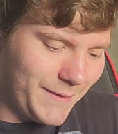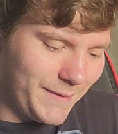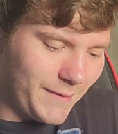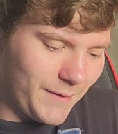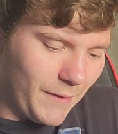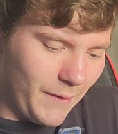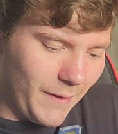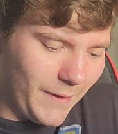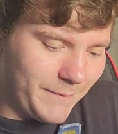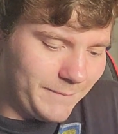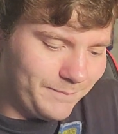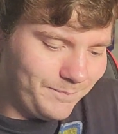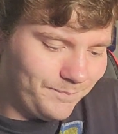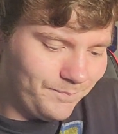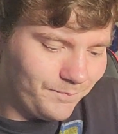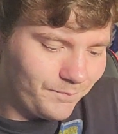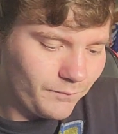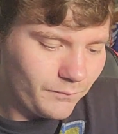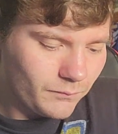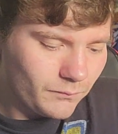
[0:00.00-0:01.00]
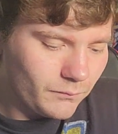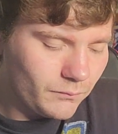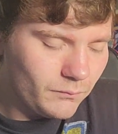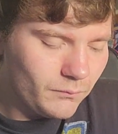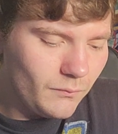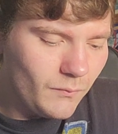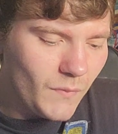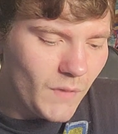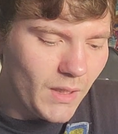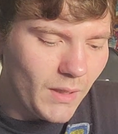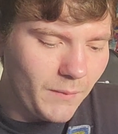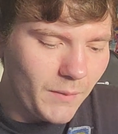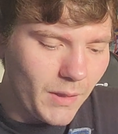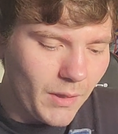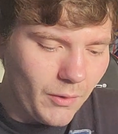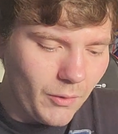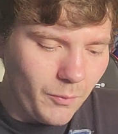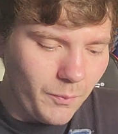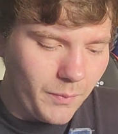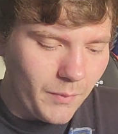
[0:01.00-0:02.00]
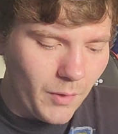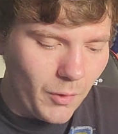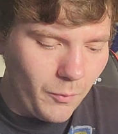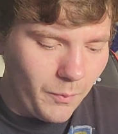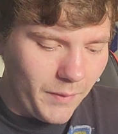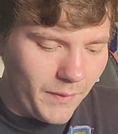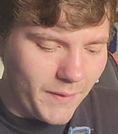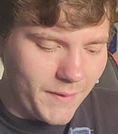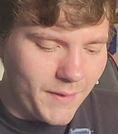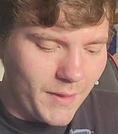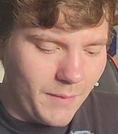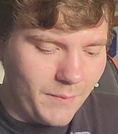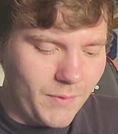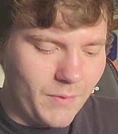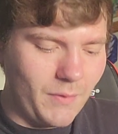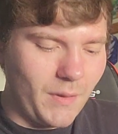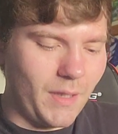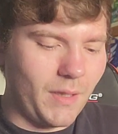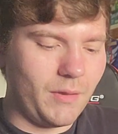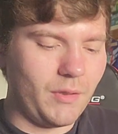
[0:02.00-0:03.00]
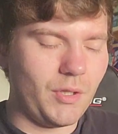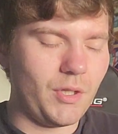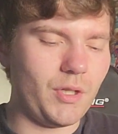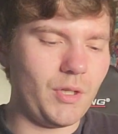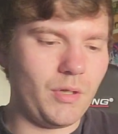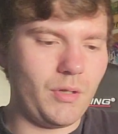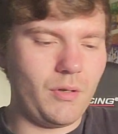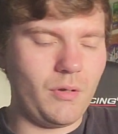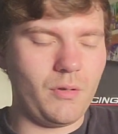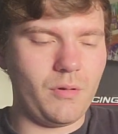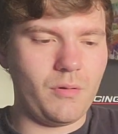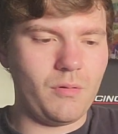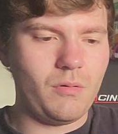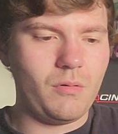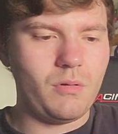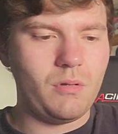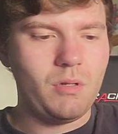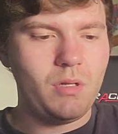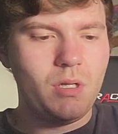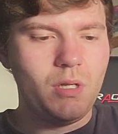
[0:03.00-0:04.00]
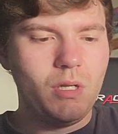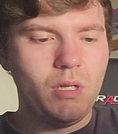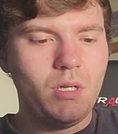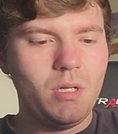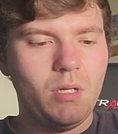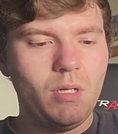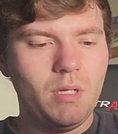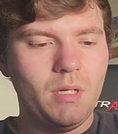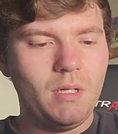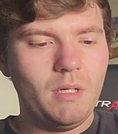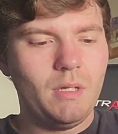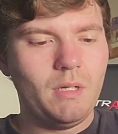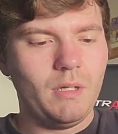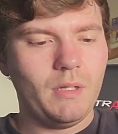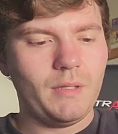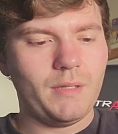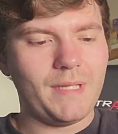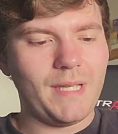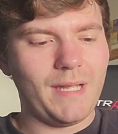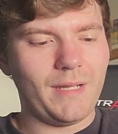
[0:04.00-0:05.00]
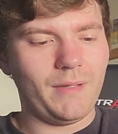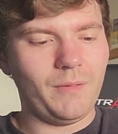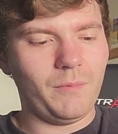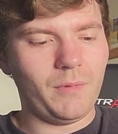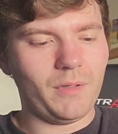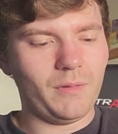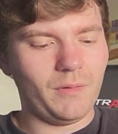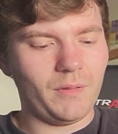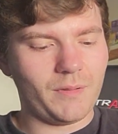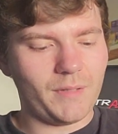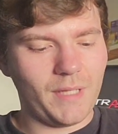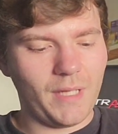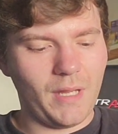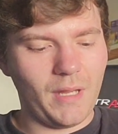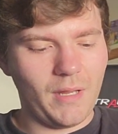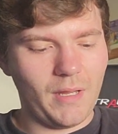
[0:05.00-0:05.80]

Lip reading: Sorry. I'm gonna open this up so I can show exactly what it looks like.